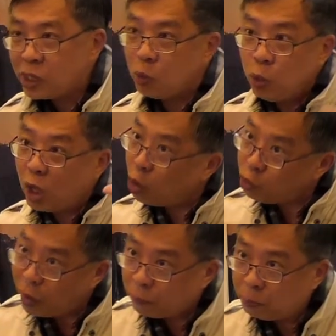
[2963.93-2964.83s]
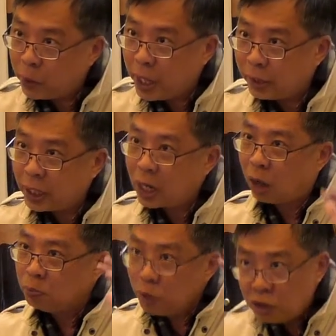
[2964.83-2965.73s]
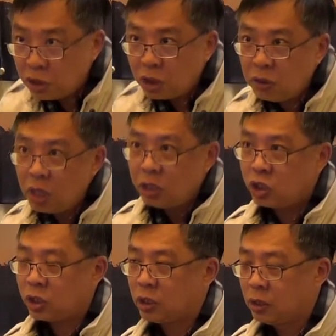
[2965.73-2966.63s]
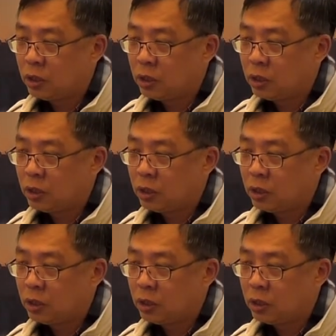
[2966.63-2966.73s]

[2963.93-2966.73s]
And we also have to pray that our missionaries,